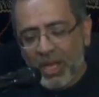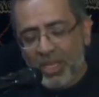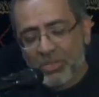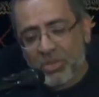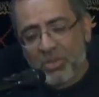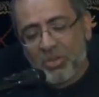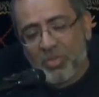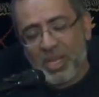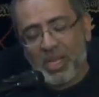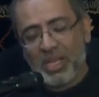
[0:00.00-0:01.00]

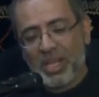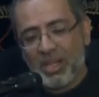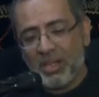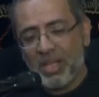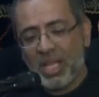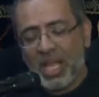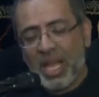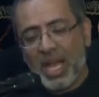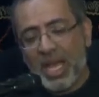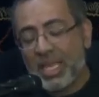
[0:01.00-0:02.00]
Ajrukum alallah.
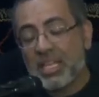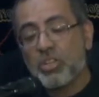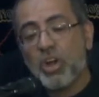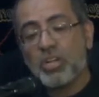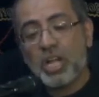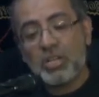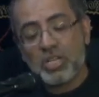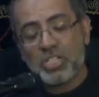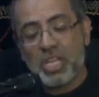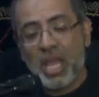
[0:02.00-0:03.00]
I cannot
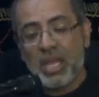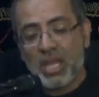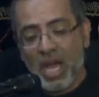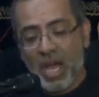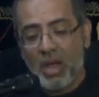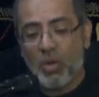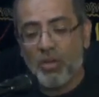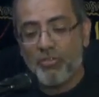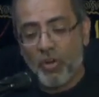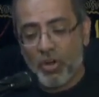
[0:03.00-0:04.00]
understand how
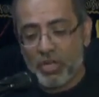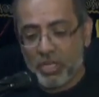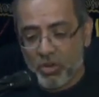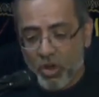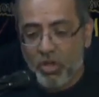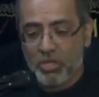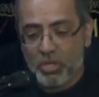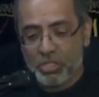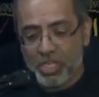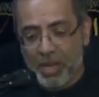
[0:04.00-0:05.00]
a 4-year-old
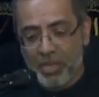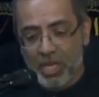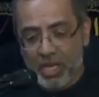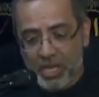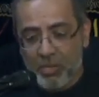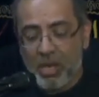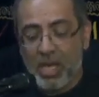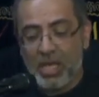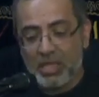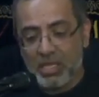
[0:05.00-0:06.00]
on Shami
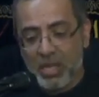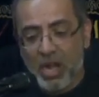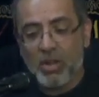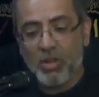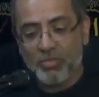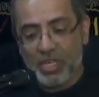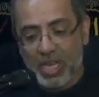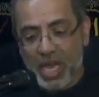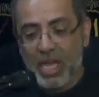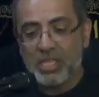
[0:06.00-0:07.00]
Ghariba in the dark of the
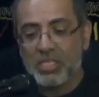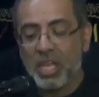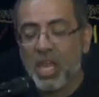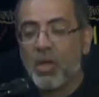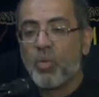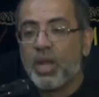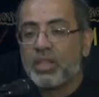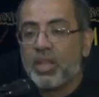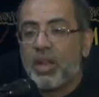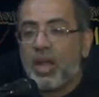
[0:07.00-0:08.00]
night where
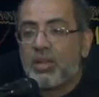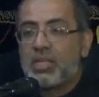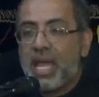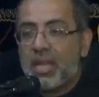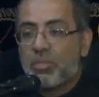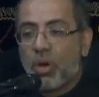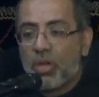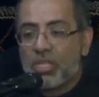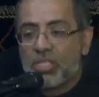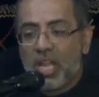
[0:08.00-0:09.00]
there are dead
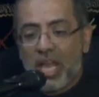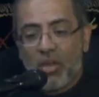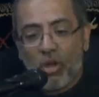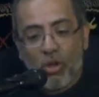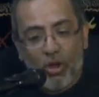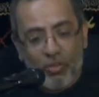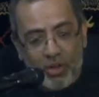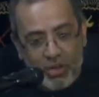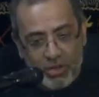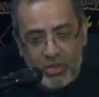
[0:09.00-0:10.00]
bodies lying all
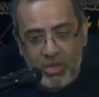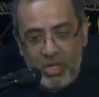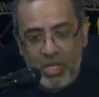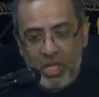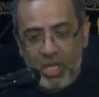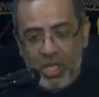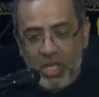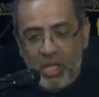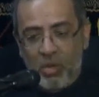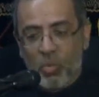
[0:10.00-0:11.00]
over.
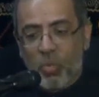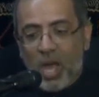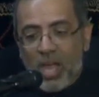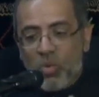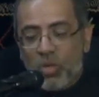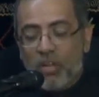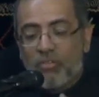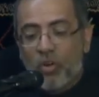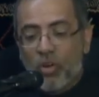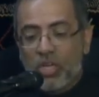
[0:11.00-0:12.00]
Why would a
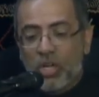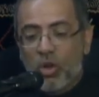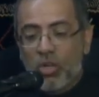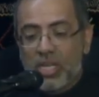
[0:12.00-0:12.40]
4-year-old